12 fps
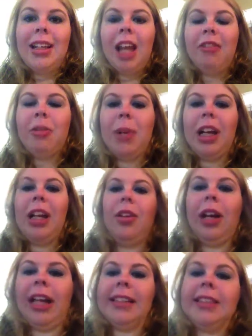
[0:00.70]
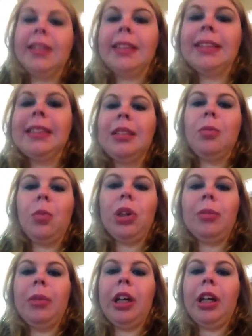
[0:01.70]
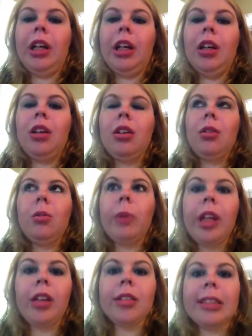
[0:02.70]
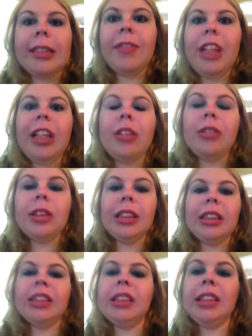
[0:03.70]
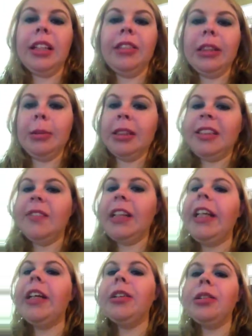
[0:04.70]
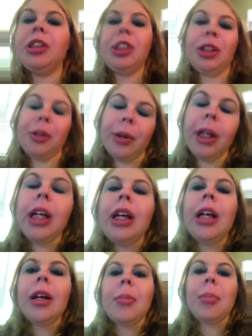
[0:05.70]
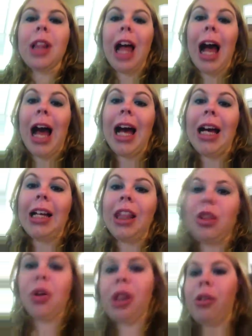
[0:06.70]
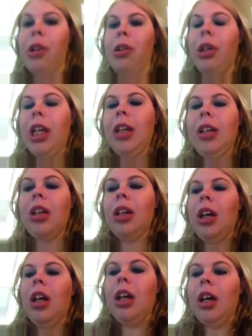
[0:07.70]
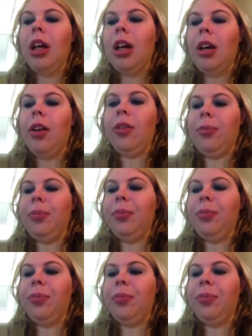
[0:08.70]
Everybody, okay, so this isn't one of my weight loss videos. This is a response video to Blah333, or